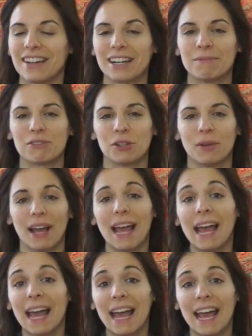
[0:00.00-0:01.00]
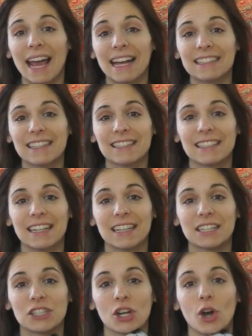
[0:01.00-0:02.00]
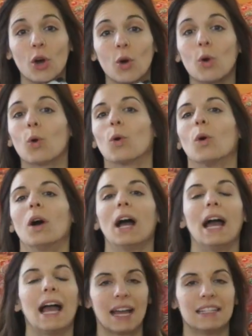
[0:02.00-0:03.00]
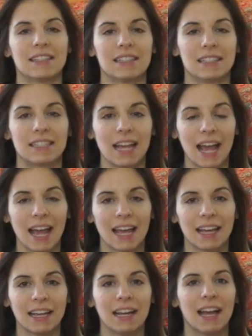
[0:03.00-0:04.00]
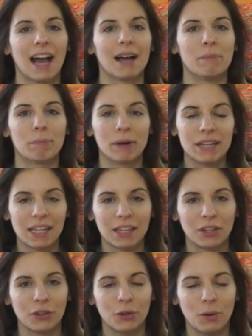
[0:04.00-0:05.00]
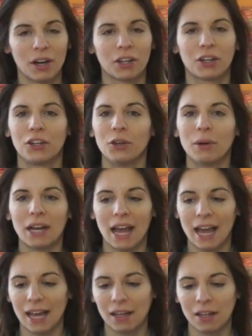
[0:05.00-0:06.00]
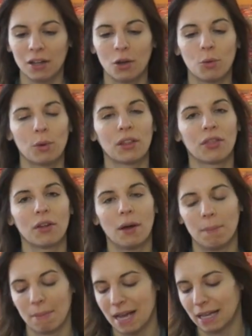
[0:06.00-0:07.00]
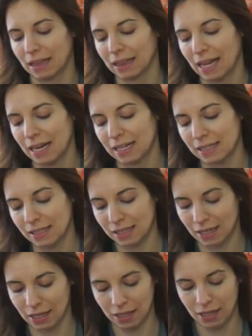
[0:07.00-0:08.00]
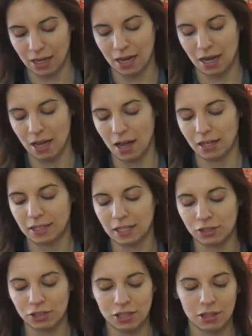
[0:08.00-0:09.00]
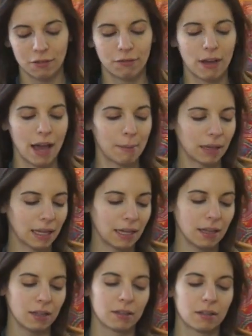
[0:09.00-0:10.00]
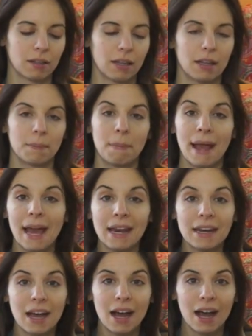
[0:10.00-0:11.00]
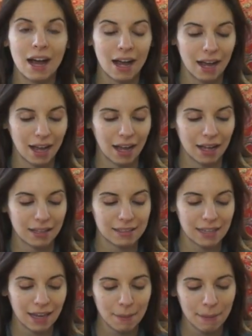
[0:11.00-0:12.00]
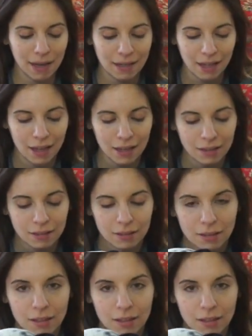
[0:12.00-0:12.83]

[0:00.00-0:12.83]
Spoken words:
Welcome to Angela's Anything Show. And today, I'm bringing you a Q&A with my latest addition to the family, Panda. Say hi, Panda.